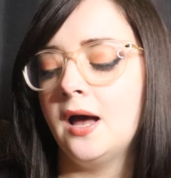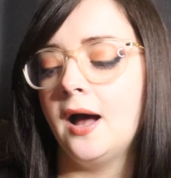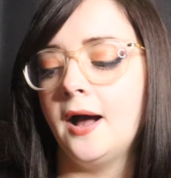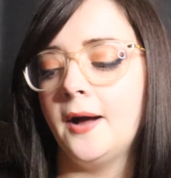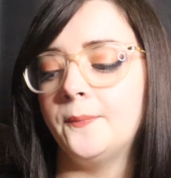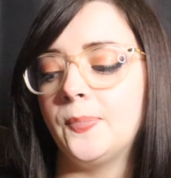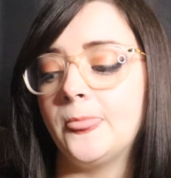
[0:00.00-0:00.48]

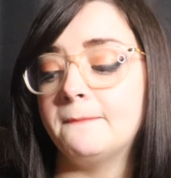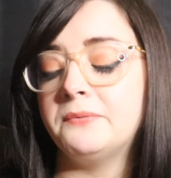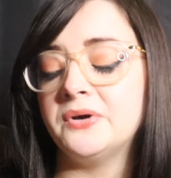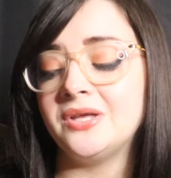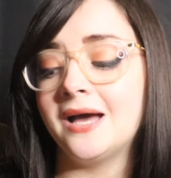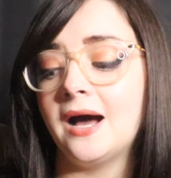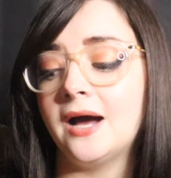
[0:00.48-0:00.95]
Um,
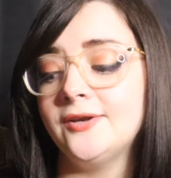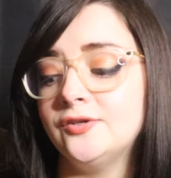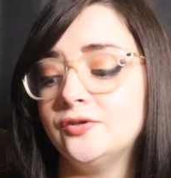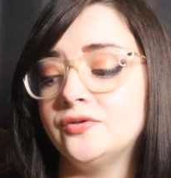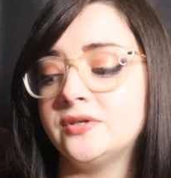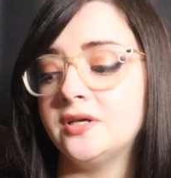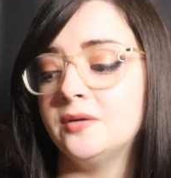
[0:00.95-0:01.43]
but yeah, I
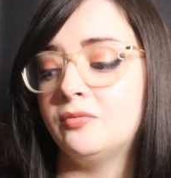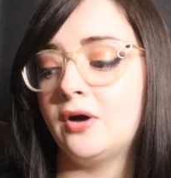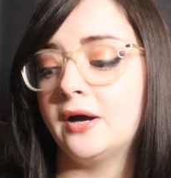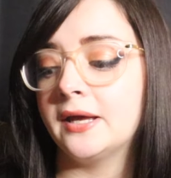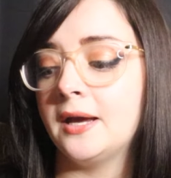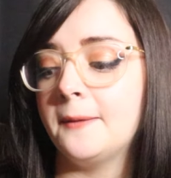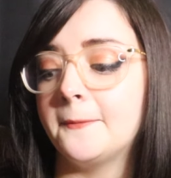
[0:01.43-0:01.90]
do see you
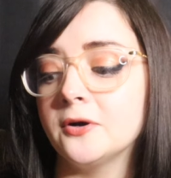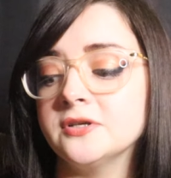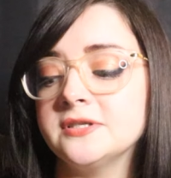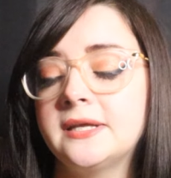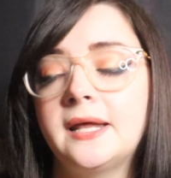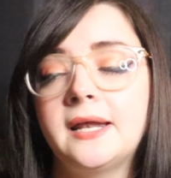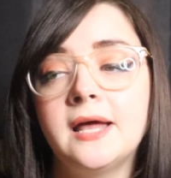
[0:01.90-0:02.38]
blocking a
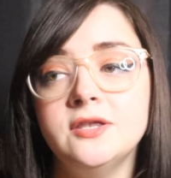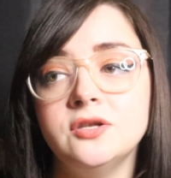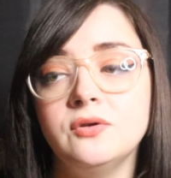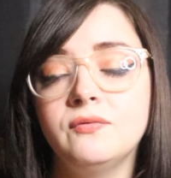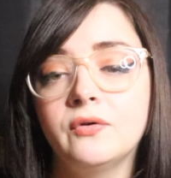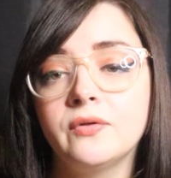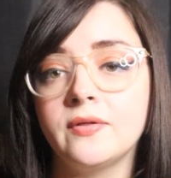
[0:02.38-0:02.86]
person, and I
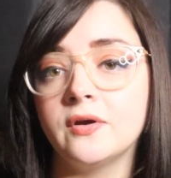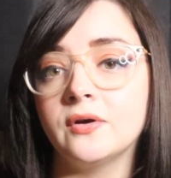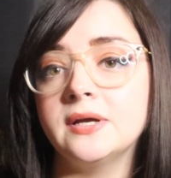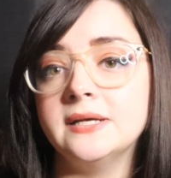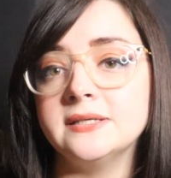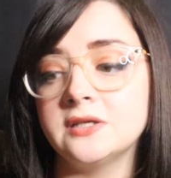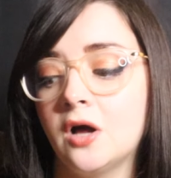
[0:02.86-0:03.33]
do feel that there
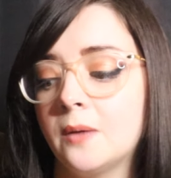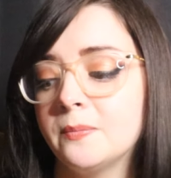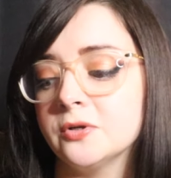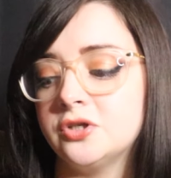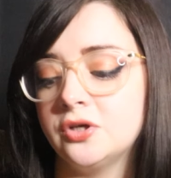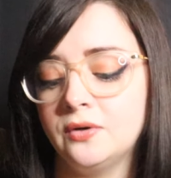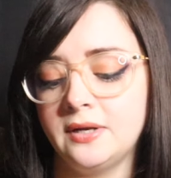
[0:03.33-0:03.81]
is an
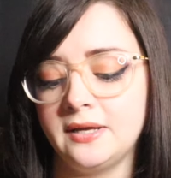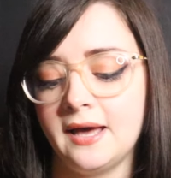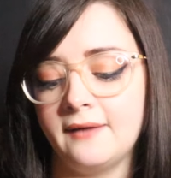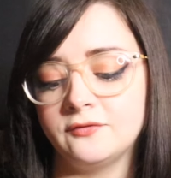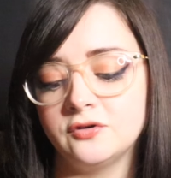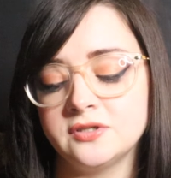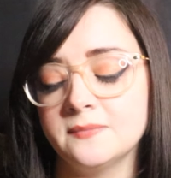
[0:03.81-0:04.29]
opportunity
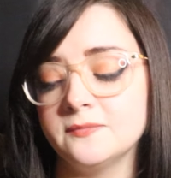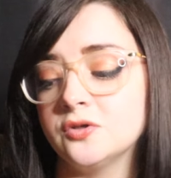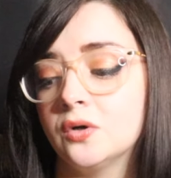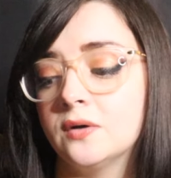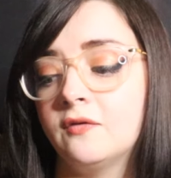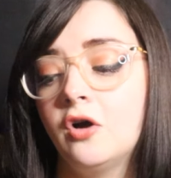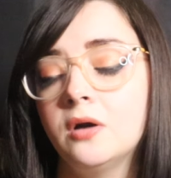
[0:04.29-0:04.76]
after some
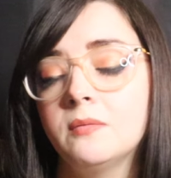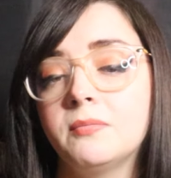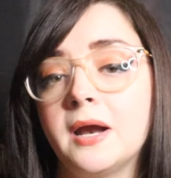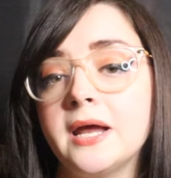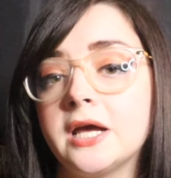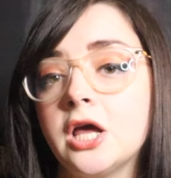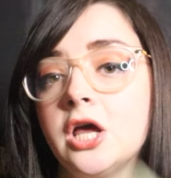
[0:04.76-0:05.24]
sort of
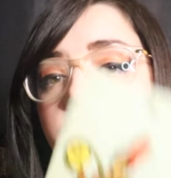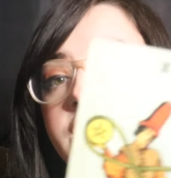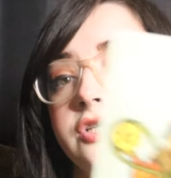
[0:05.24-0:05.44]
heartbreak.